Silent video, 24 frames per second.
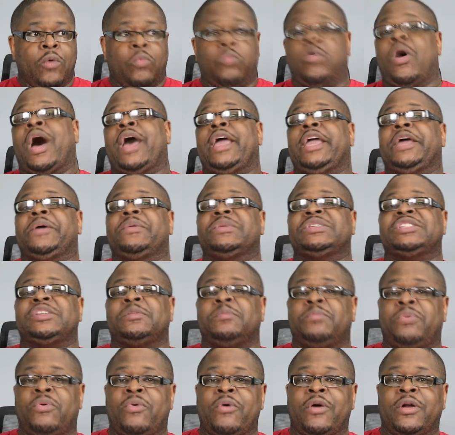why it was
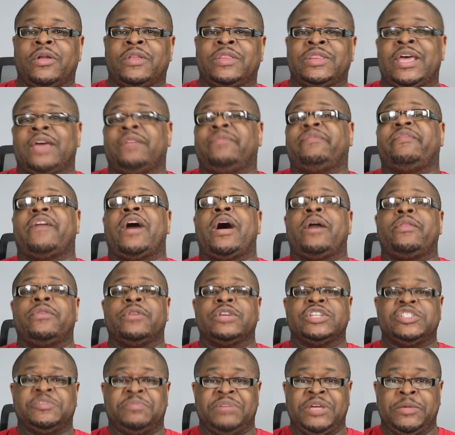important that
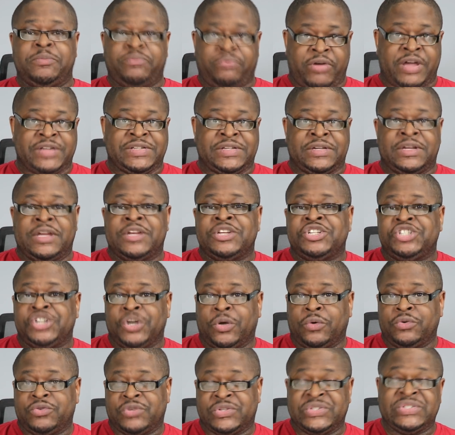fathers be present in
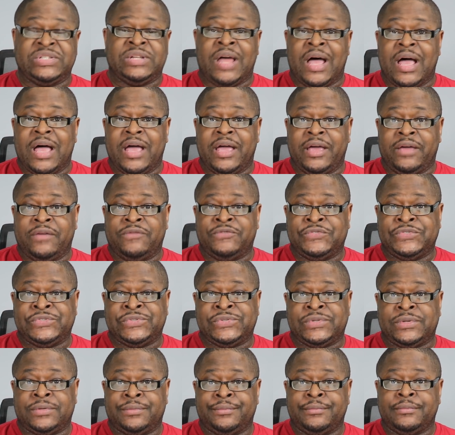children's
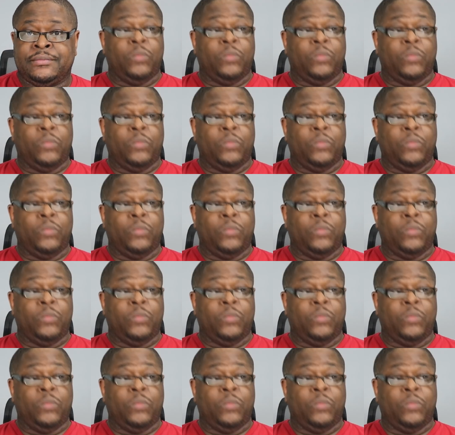lives.